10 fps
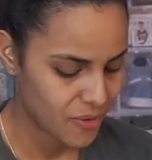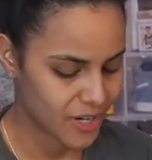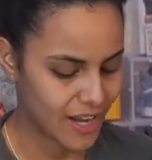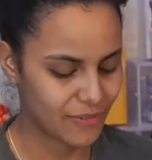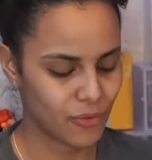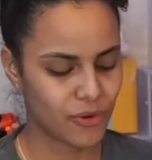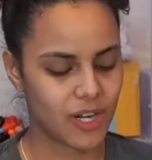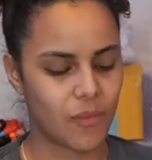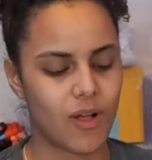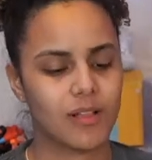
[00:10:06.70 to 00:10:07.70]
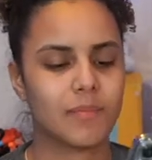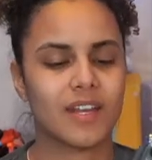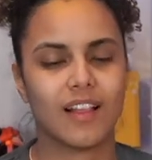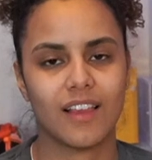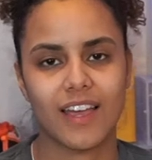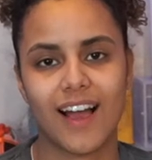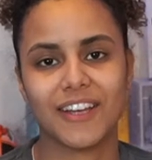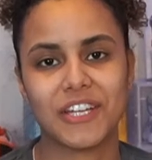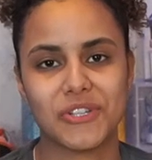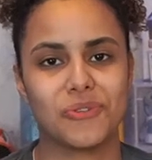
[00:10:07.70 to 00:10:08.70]
gonna have to run it while I'm in LA. I'll
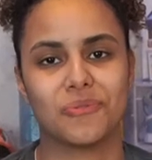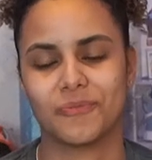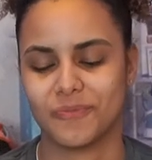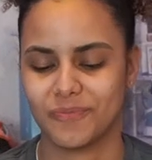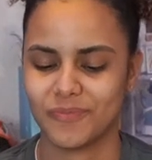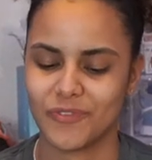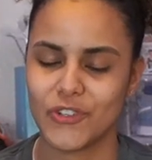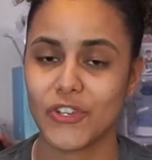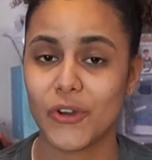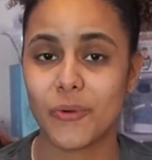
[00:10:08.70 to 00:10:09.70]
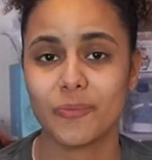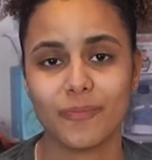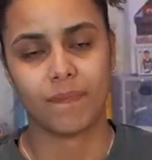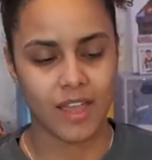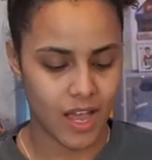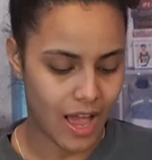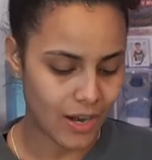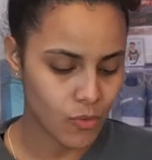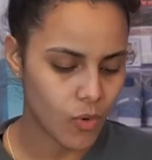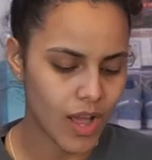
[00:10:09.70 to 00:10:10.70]
hit you. So I
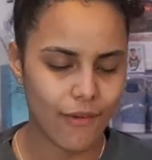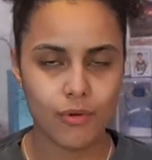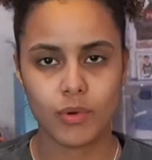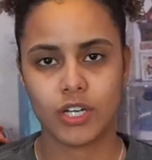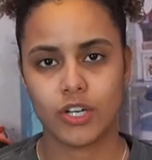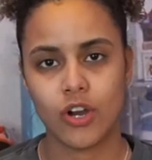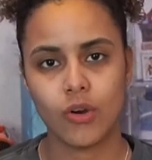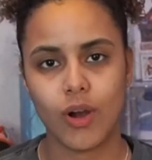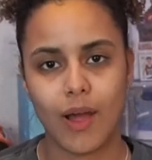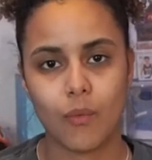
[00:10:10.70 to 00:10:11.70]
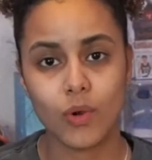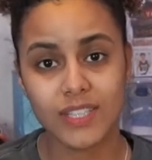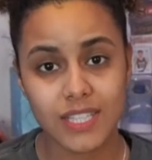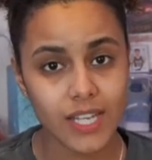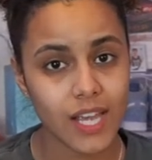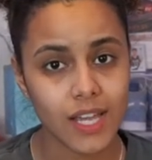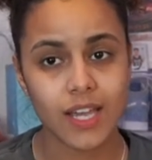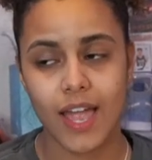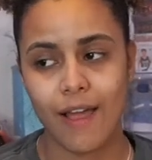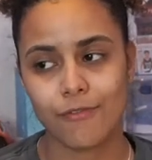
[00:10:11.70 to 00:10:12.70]
don't want everyone to know. I would
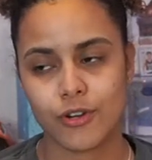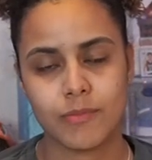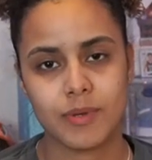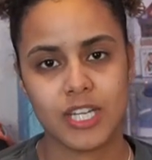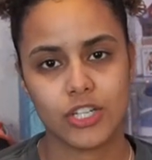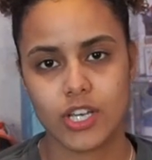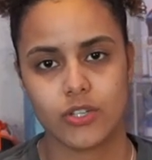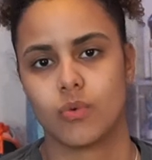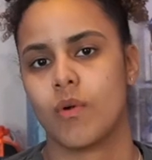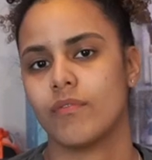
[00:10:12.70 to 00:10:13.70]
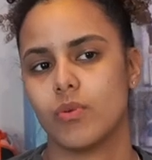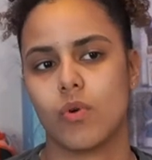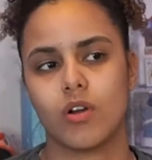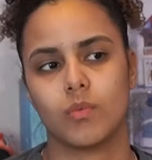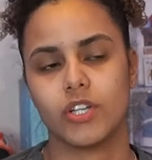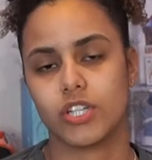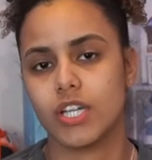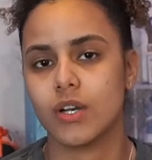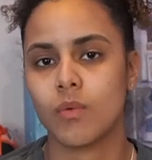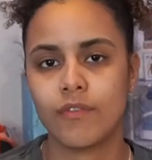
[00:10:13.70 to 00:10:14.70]
say after me and Jesser 1v1, we should
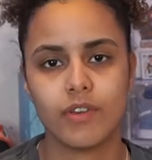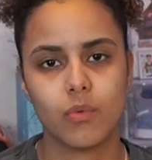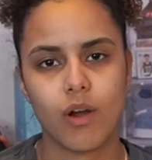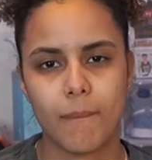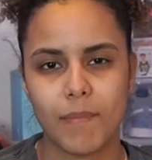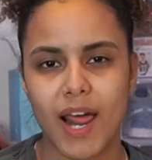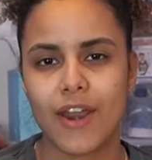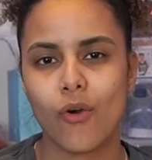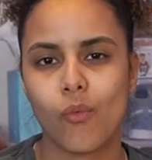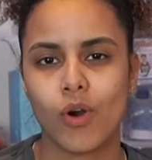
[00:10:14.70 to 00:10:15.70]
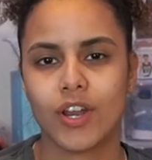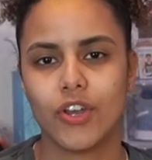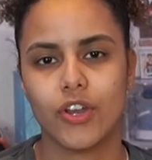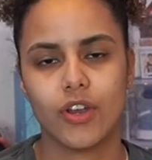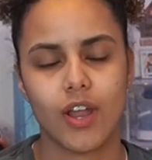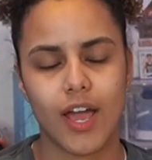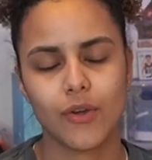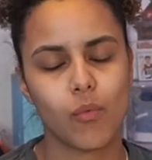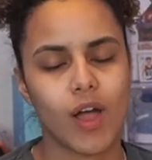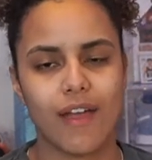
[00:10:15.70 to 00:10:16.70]
hit a 1v1, but I don't
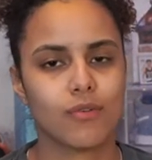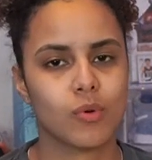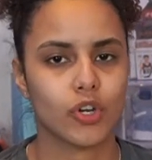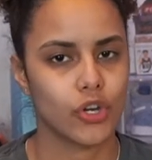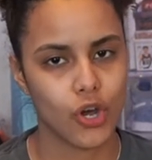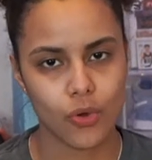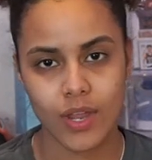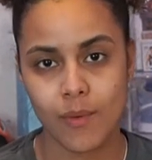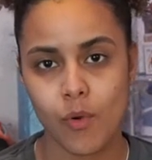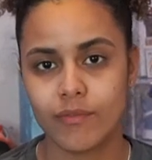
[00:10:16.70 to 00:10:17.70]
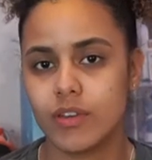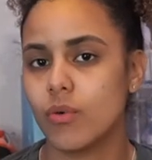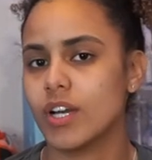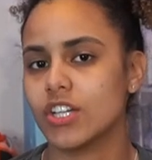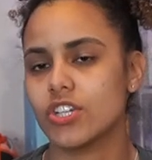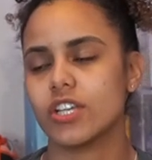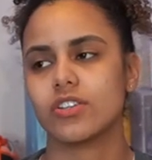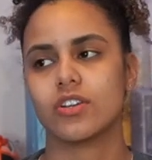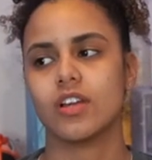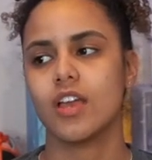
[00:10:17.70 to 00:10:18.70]
want everyone to know that I'm 1v1ing
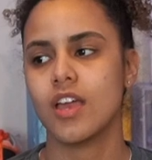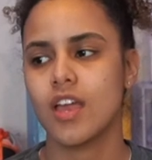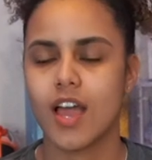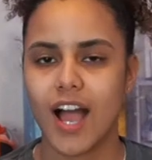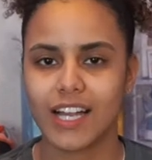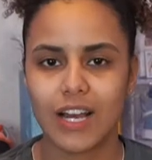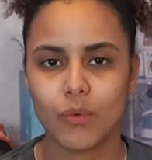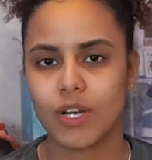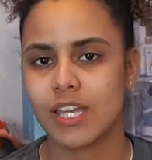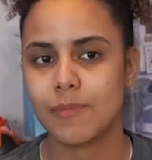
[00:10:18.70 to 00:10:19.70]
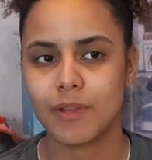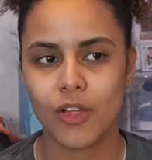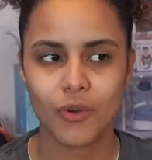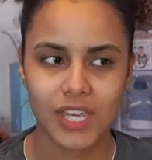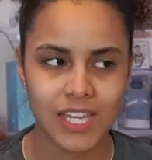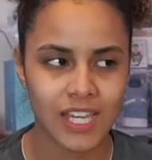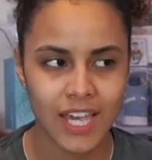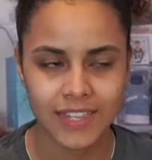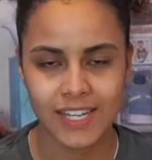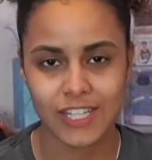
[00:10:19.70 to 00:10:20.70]
Jesser. I kind of want to keep it low key,
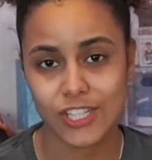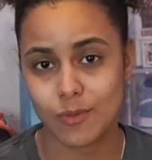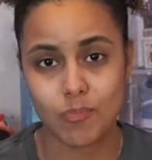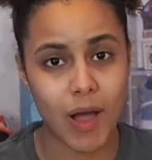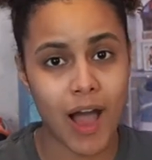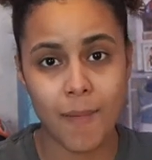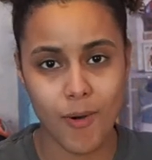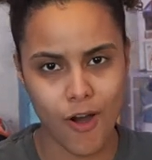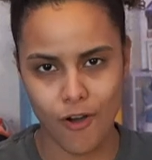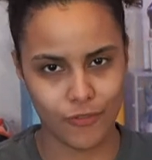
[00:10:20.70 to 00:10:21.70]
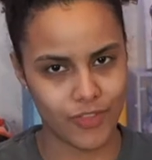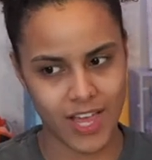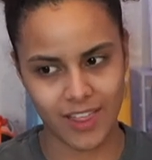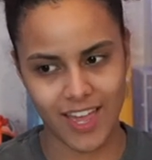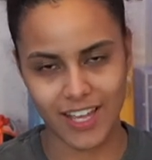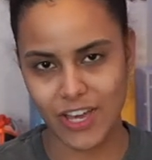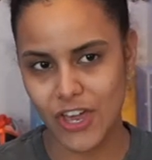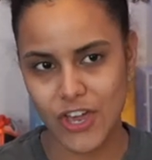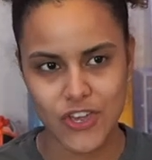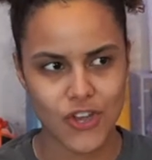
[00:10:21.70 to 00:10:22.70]
and then it just pop off that, like,
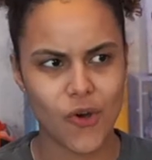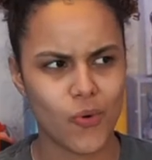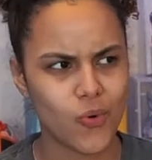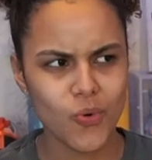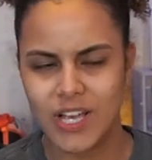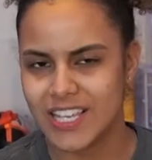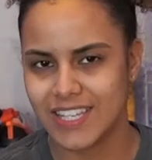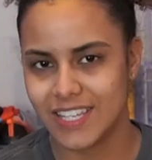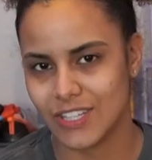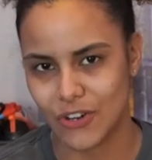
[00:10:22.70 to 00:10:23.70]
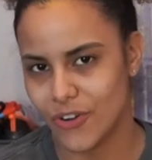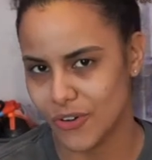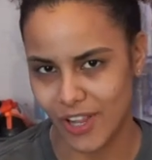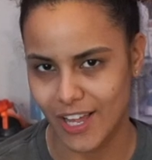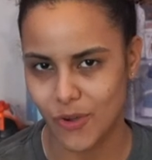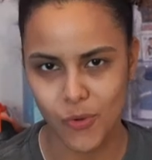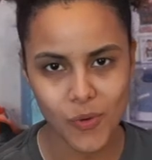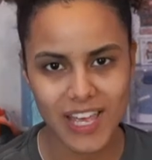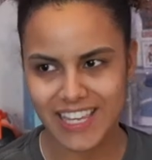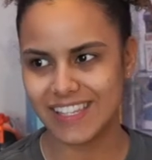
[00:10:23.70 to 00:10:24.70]
yo, who is this girl? Like,
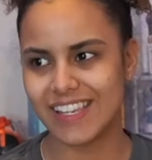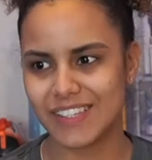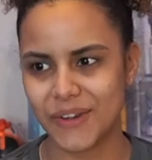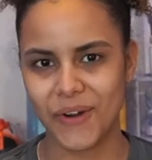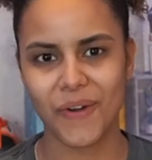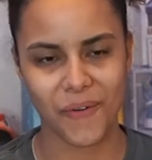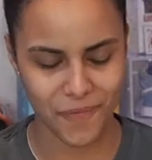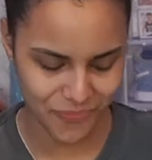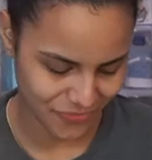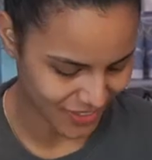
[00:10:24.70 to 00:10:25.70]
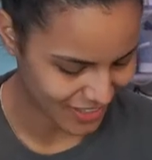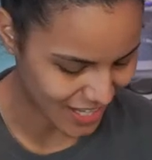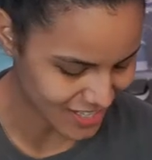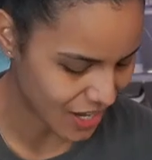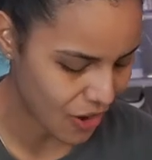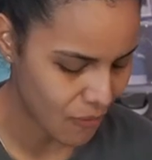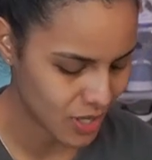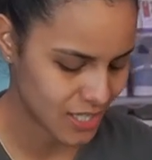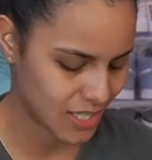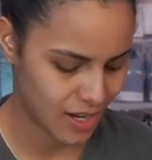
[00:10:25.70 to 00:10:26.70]
who is this girl? That's how I
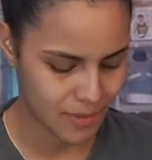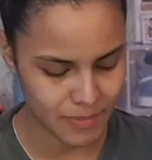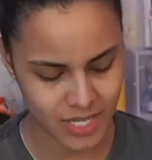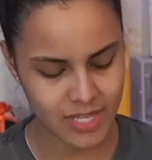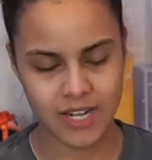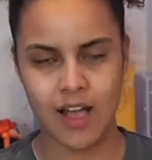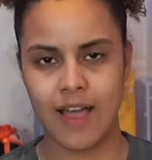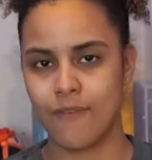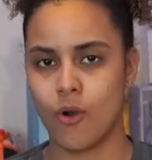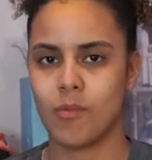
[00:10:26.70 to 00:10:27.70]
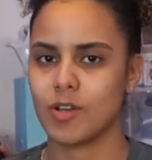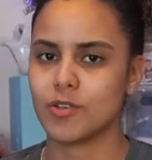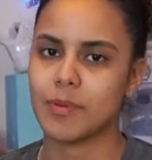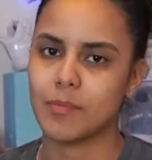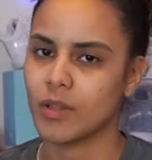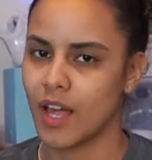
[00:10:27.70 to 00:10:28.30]
want it to kind of be. Then I'll have a whole bunch of people